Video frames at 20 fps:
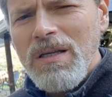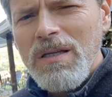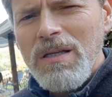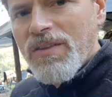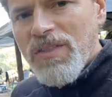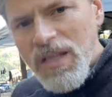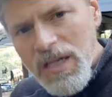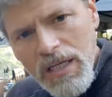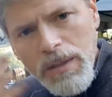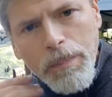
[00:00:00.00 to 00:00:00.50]

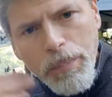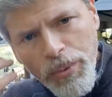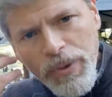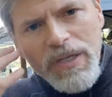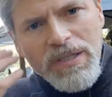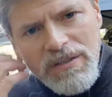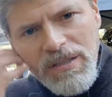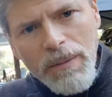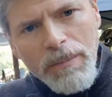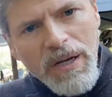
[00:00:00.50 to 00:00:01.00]
And then he
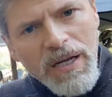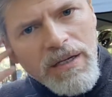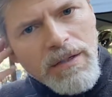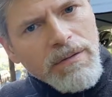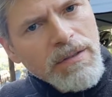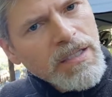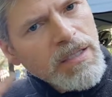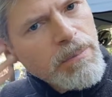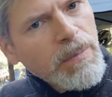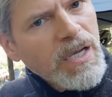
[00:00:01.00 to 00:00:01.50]
breathes on my
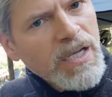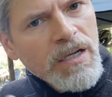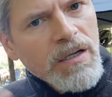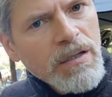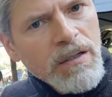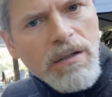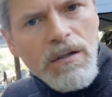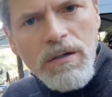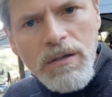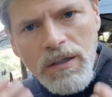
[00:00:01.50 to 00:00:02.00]
in my
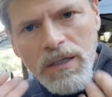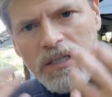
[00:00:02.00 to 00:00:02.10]
ear and